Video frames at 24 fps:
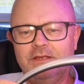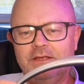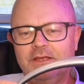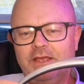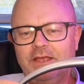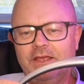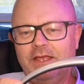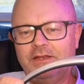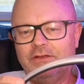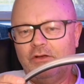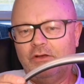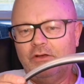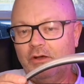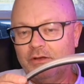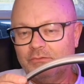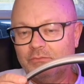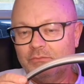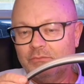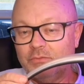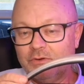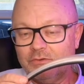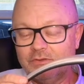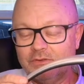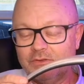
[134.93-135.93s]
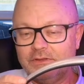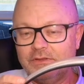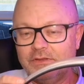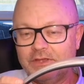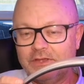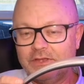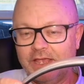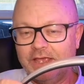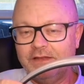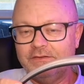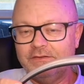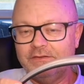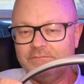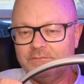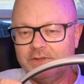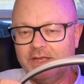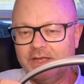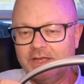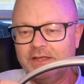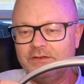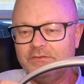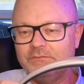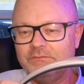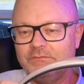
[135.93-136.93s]
you
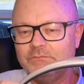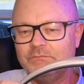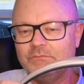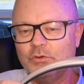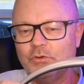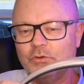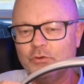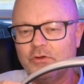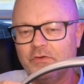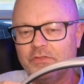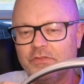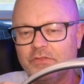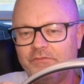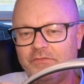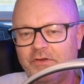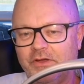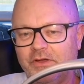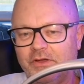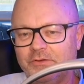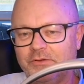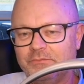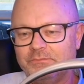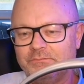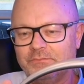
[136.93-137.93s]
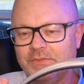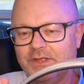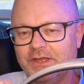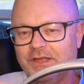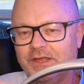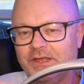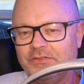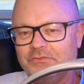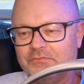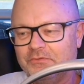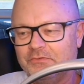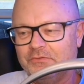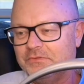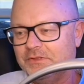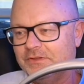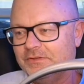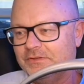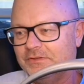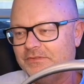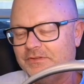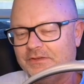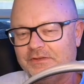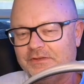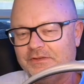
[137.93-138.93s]
can talk on the phone through this,
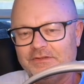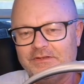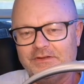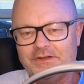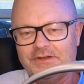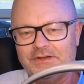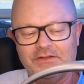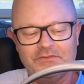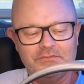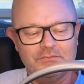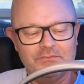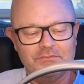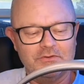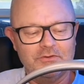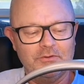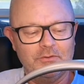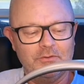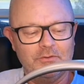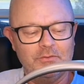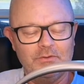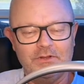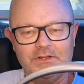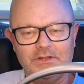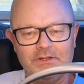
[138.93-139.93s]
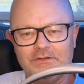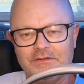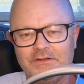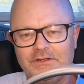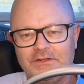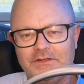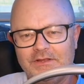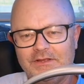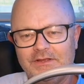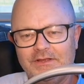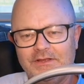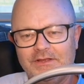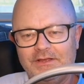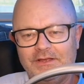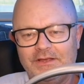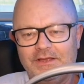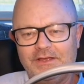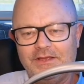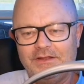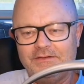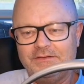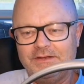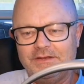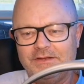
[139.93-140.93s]
so you can answer a call
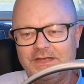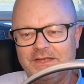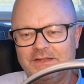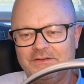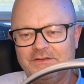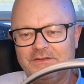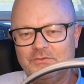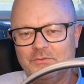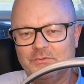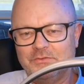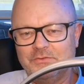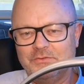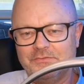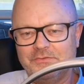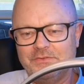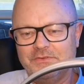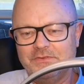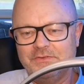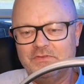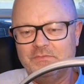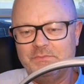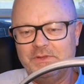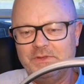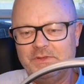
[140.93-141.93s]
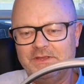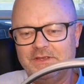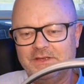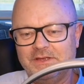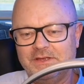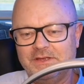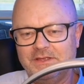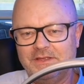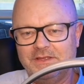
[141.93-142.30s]
and talk through the speaker.